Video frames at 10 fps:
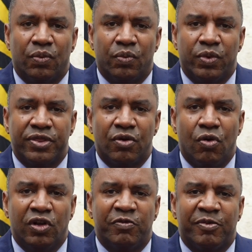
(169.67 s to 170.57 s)
with the
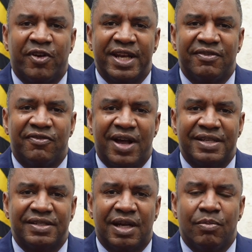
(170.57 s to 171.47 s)
goal of providing
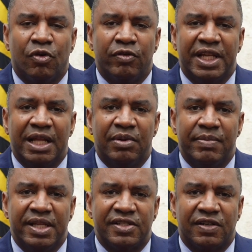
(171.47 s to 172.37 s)
faster and more reliable
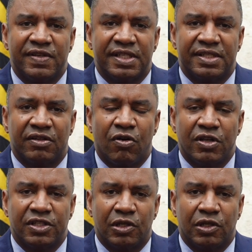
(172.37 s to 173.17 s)
mail services across